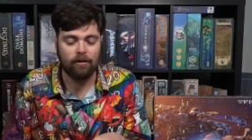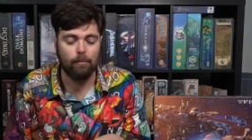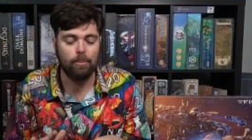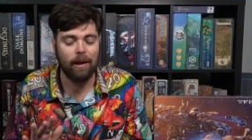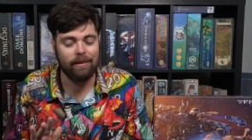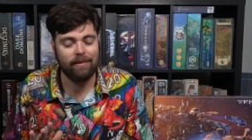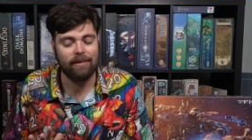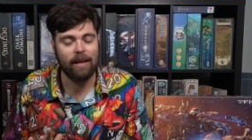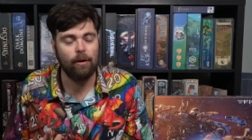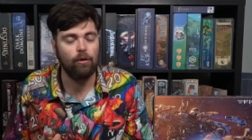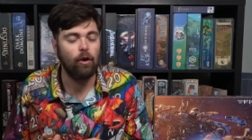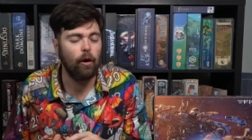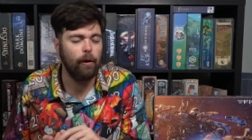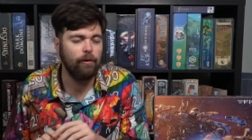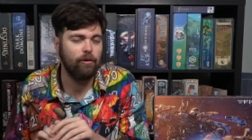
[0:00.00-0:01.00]
So placing
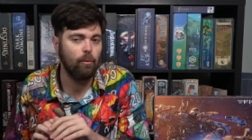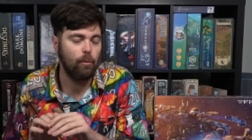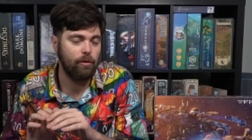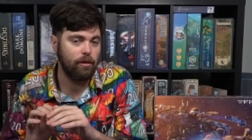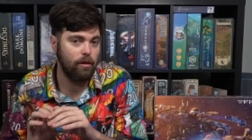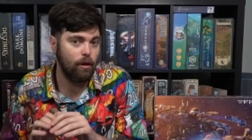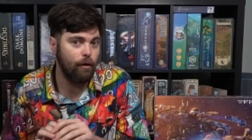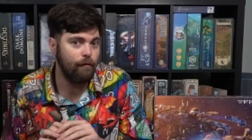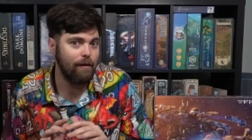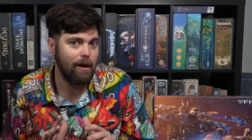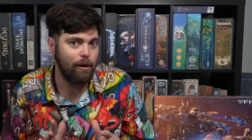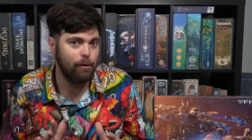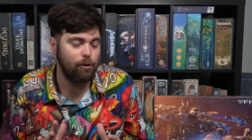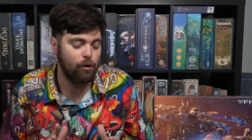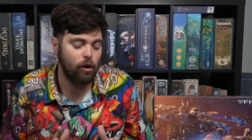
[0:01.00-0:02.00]
down cards with low
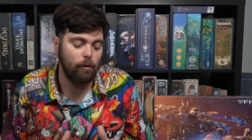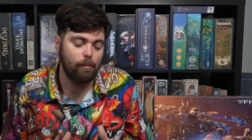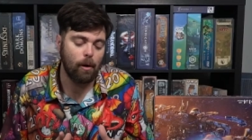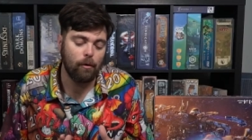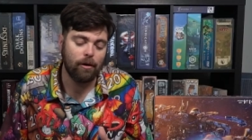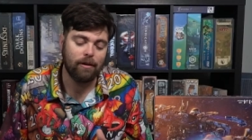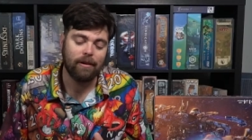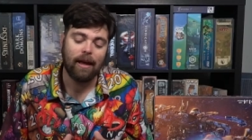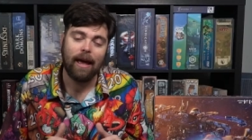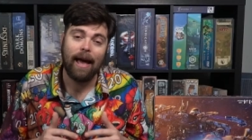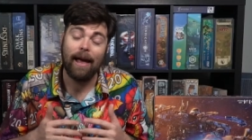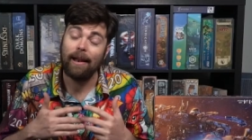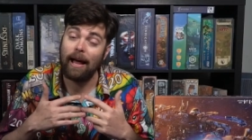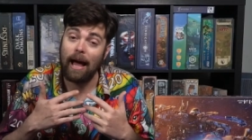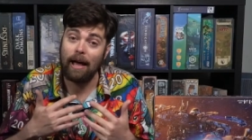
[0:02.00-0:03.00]
value to your opponent
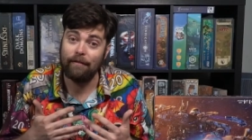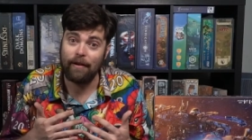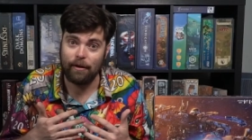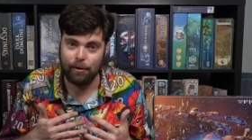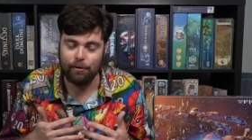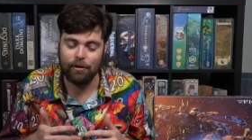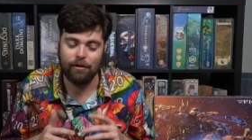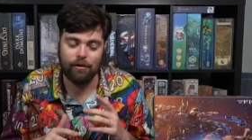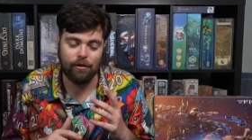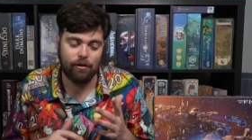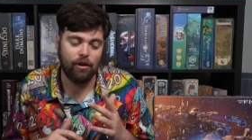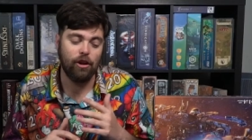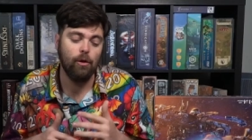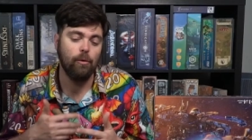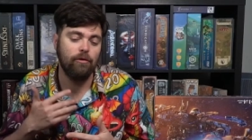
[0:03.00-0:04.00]
and high value to,
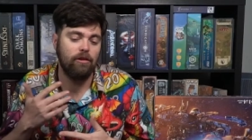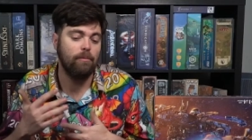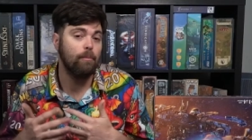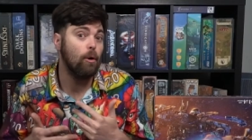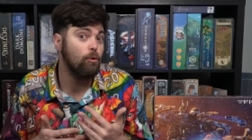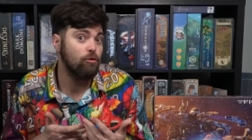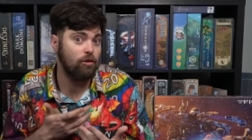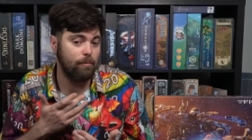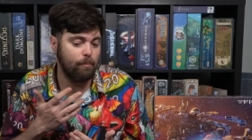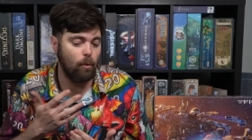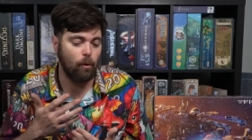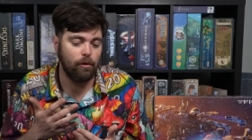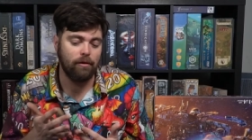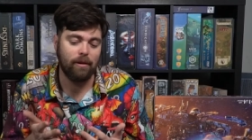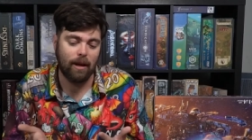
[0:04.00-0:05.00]
to you is the most
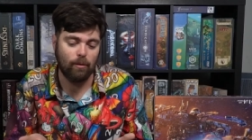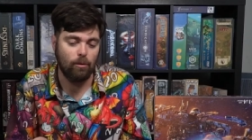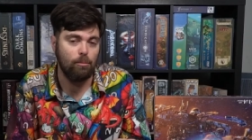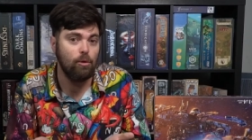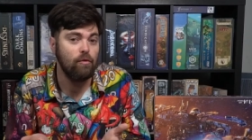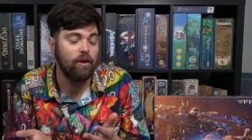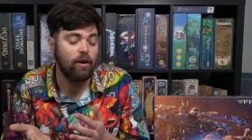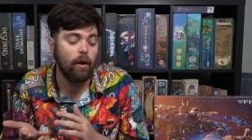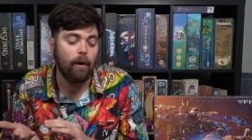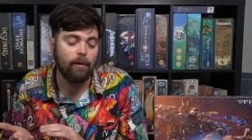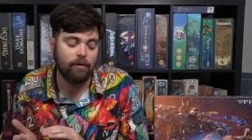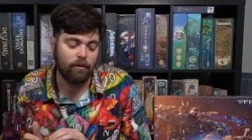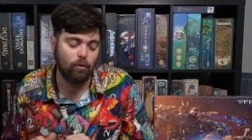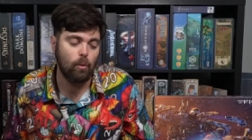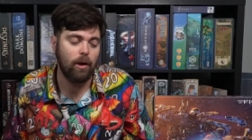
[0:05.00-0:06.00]
important, and removing
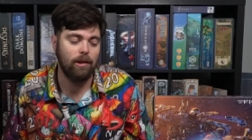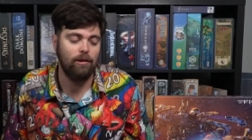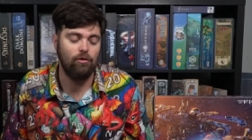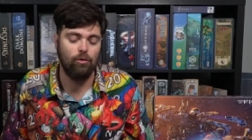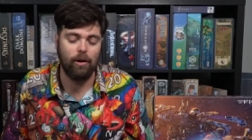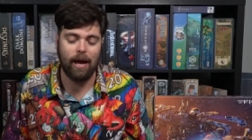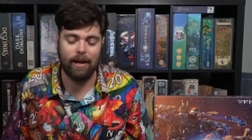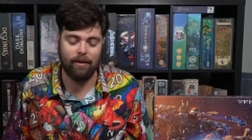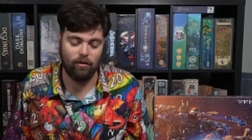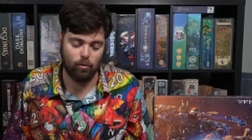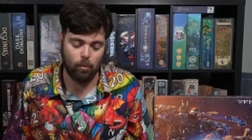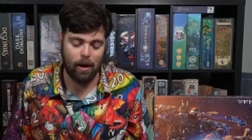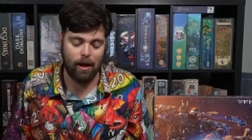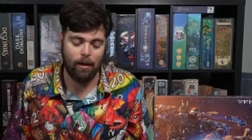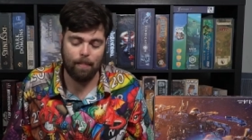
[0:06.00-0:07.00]
cards as quickly as you can as
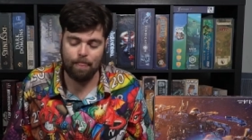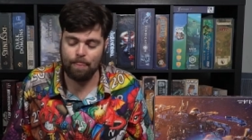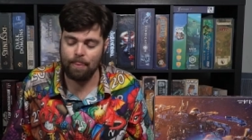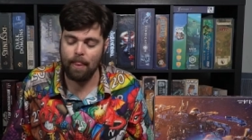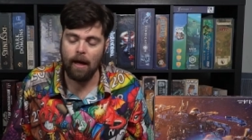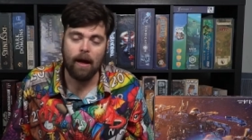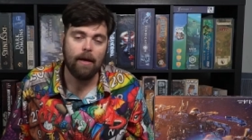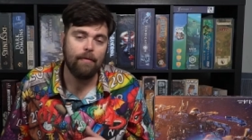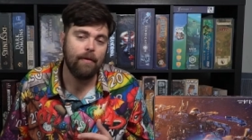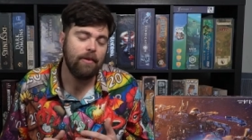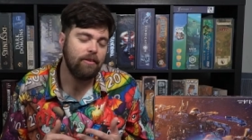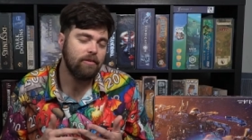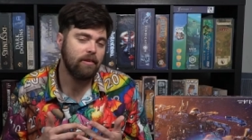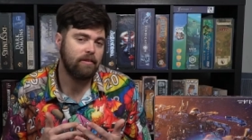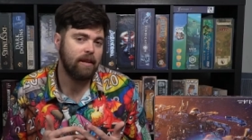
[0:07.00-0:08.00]
well.
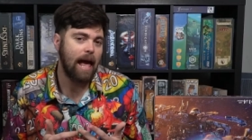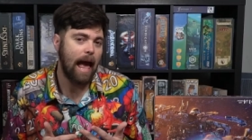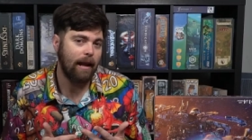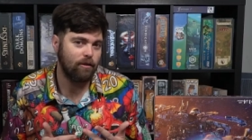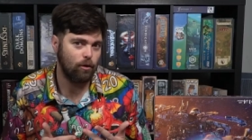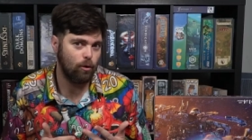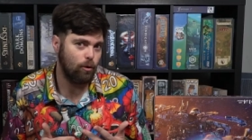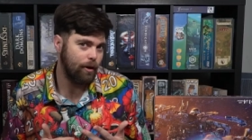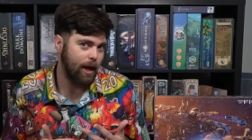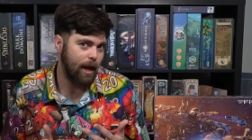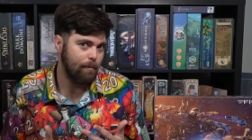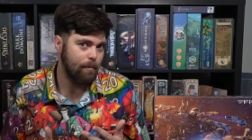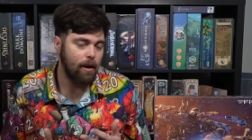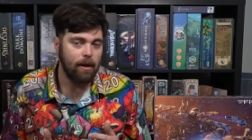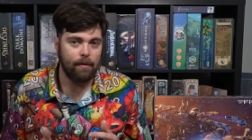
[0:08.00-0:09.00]
This is a tactical
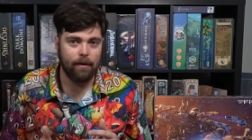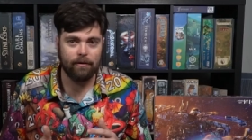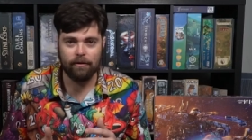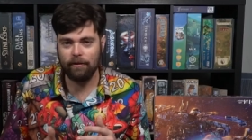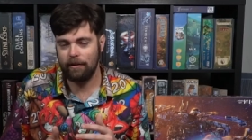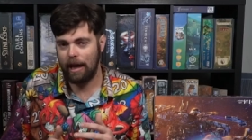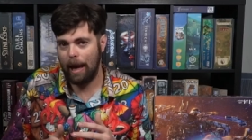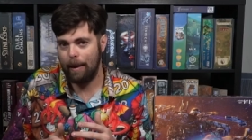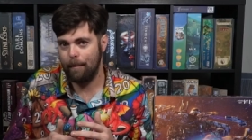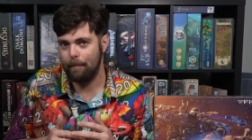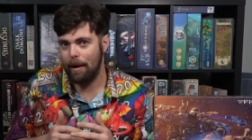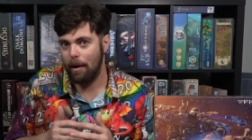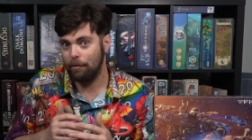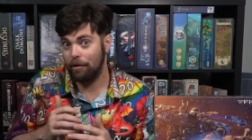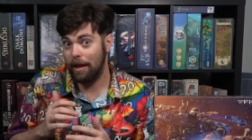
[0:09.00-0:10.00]
game. This is a game
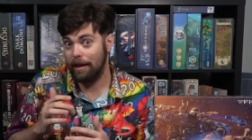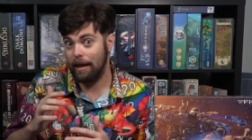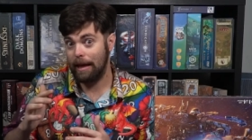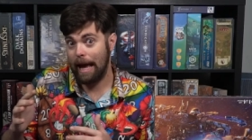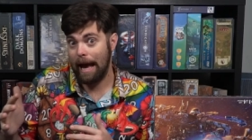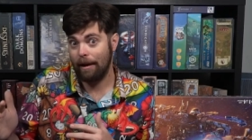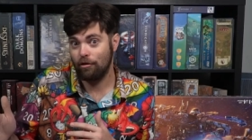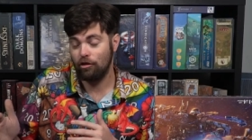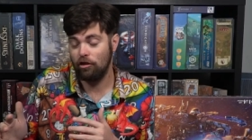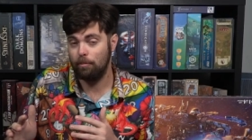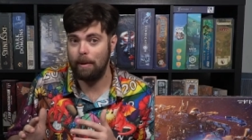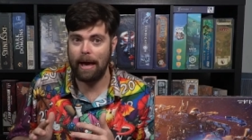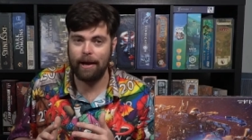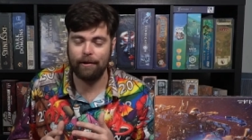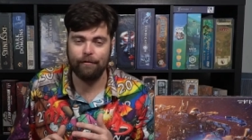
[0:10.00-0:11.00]
about taking actions
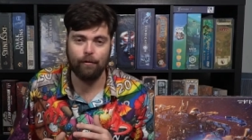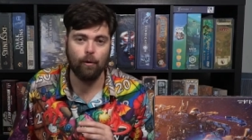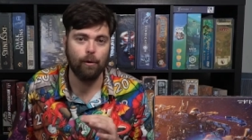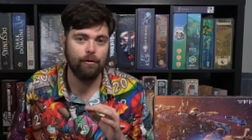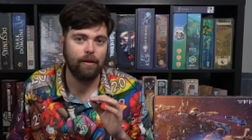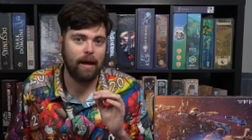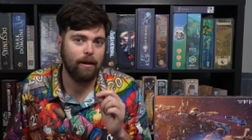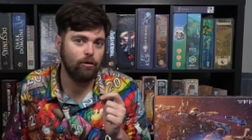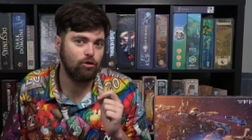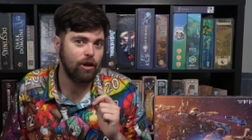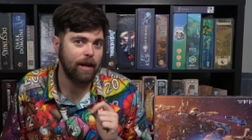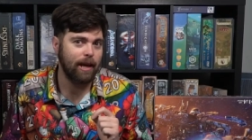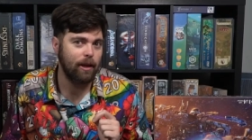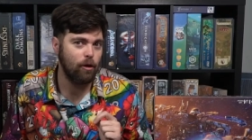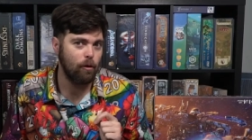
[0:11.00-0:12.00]
back and forth and
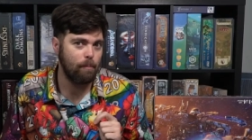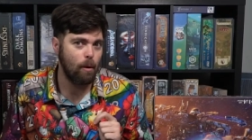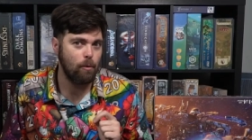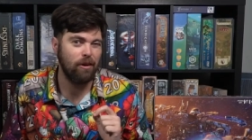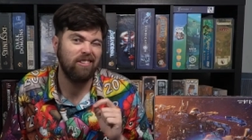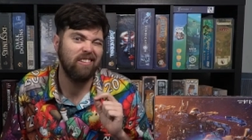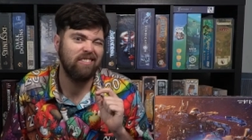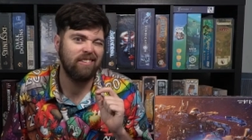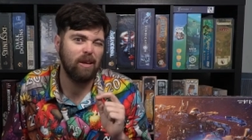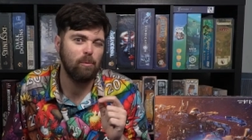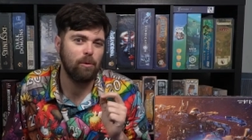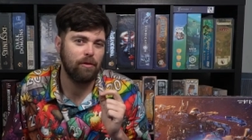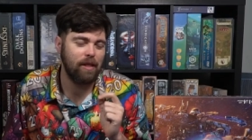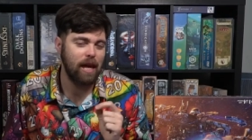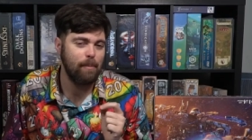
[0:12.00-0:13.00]
checking your opponent to see
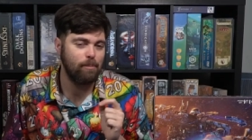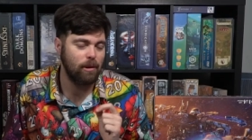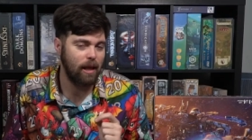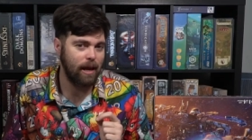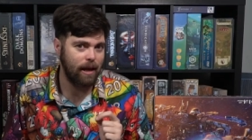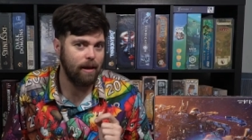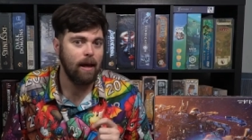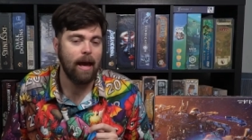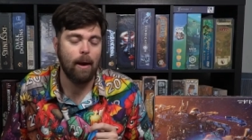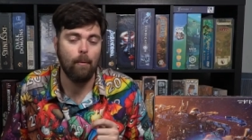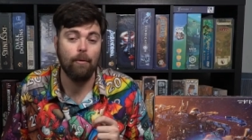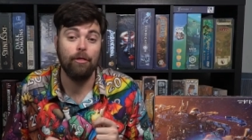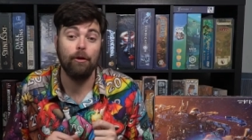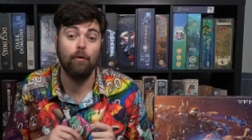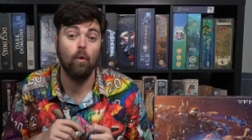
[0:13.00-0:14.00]
what they play and
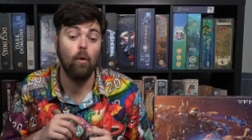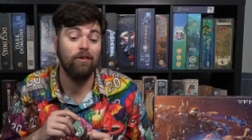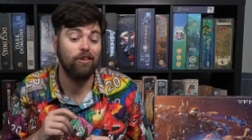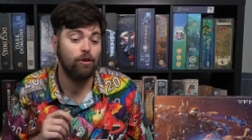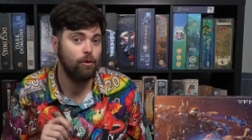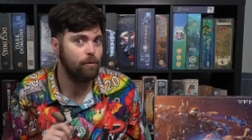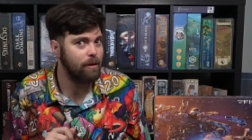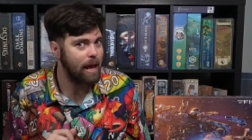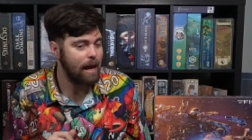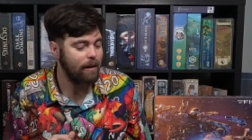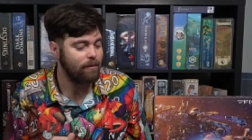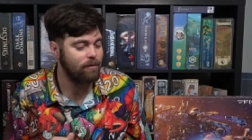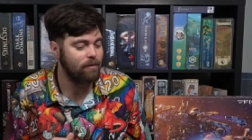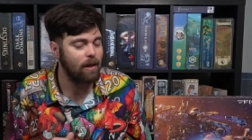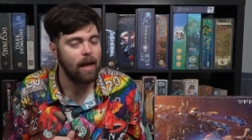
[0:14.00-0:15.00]
what they're going to do
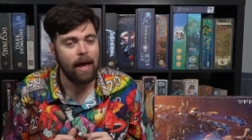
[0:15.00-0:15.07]
next.